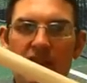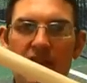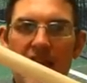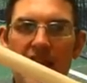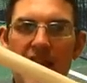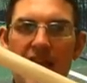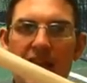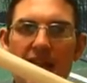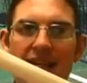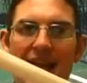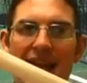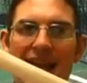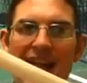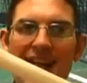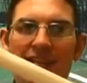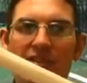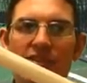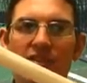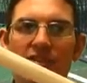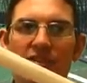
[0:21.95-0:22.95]
And
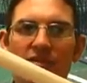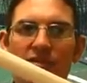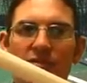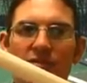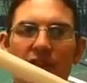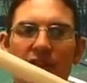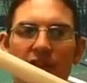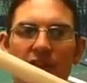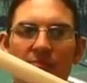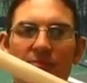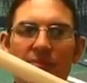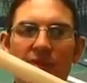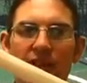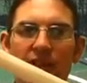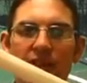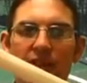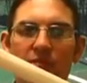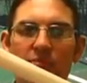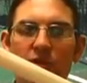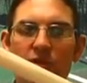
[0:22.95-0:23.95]
how do you help them